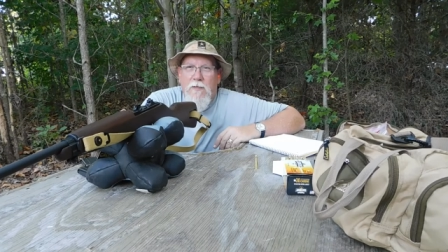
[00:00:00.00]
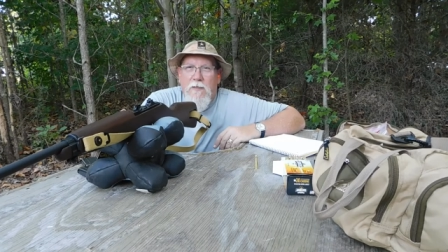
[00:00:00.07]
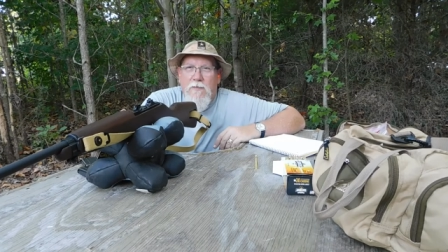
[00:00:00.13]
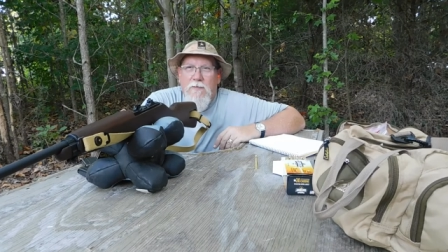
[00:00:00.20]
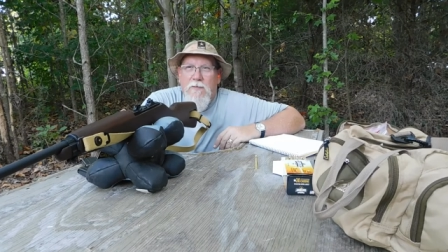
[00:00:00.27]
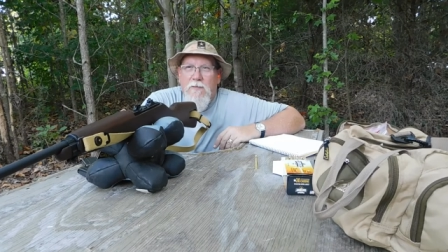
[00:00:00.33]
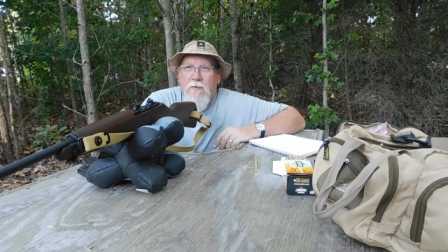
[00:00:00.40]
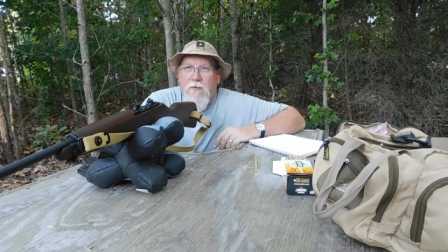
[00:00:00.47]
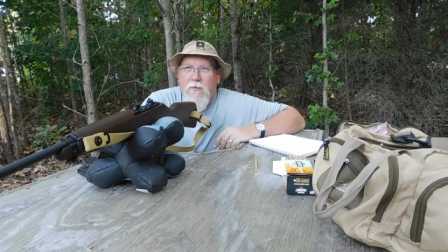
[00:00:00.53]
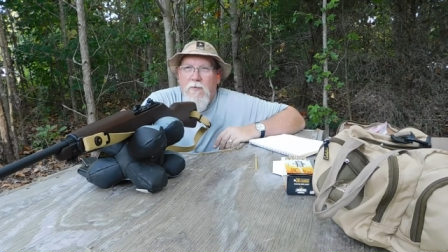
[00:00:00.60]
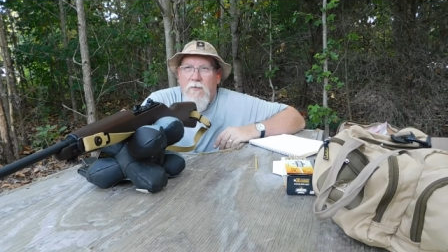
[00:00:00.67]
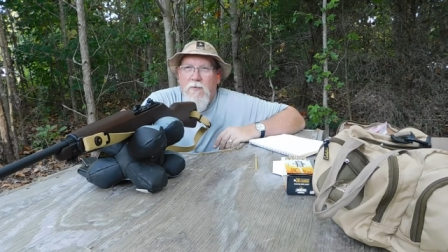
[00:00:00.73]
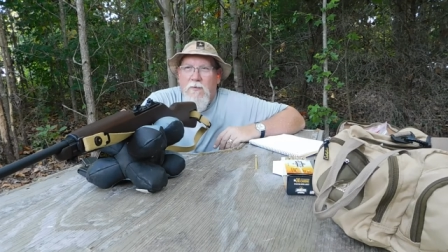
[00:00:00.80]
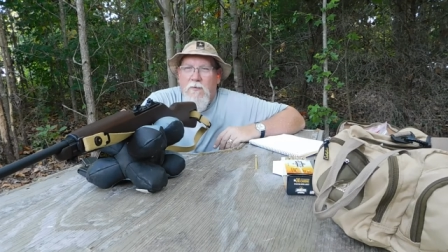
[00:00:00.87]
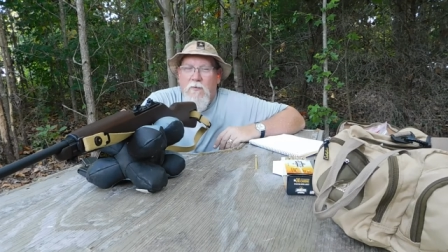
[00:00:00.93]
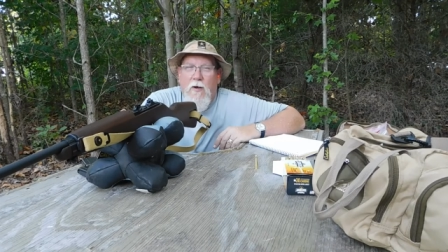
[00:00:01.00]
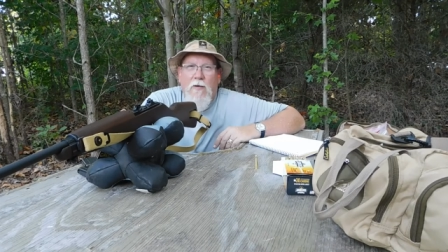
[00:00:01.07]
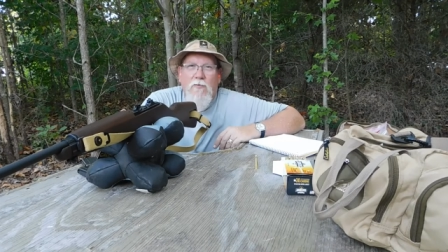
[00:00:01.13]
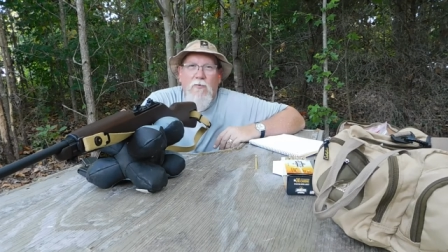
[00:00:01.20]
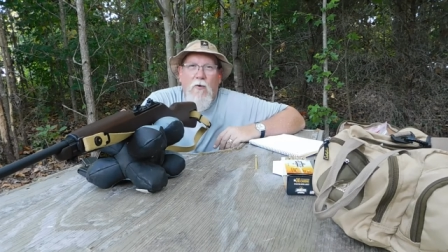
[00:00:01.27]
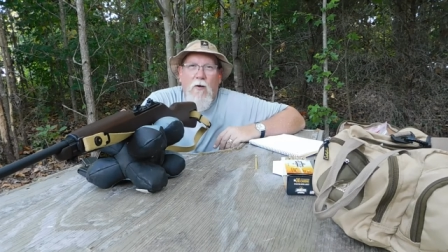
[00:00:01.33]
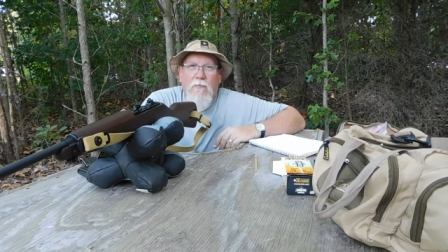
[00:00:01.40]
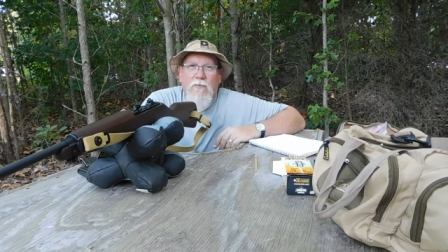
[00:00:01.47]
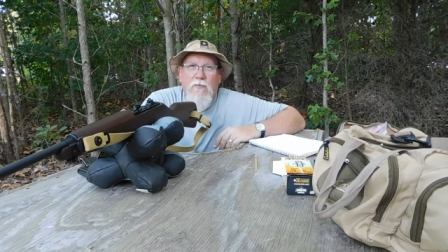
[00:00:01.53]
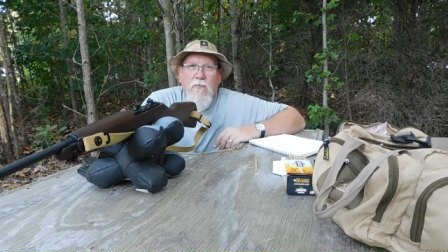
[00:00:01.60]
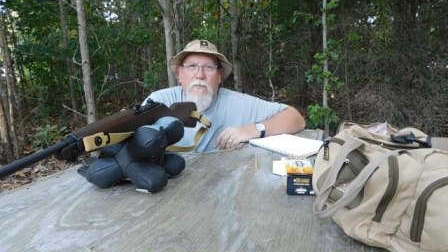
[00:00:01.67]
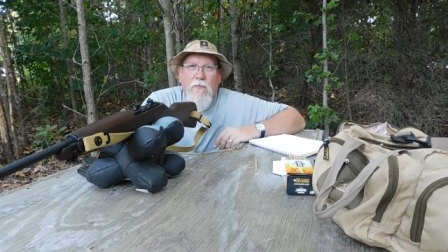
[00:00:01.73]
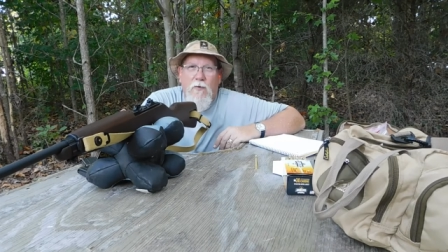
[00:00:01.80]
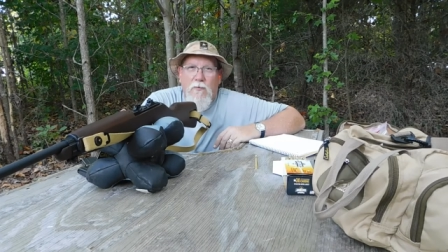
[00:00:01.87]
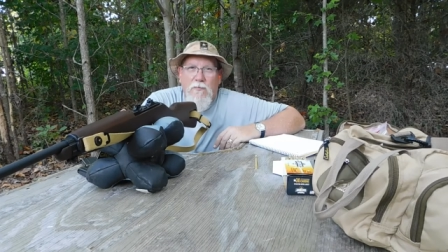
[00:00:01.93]
is correctional officer
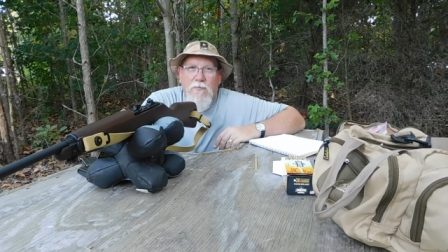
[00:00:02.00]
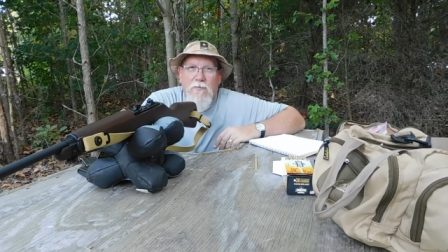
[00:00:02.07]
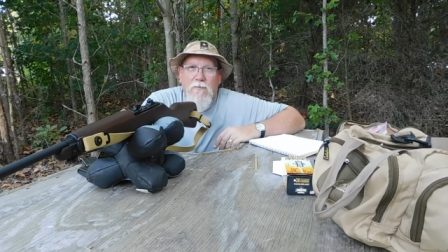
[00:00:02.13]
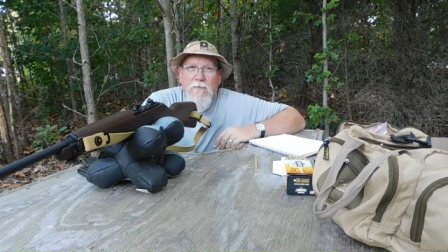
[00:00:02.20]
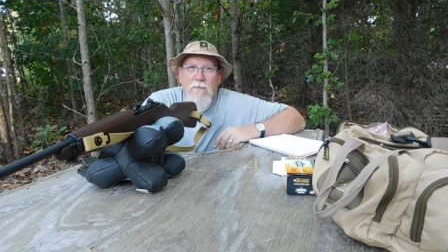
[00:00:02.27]
first.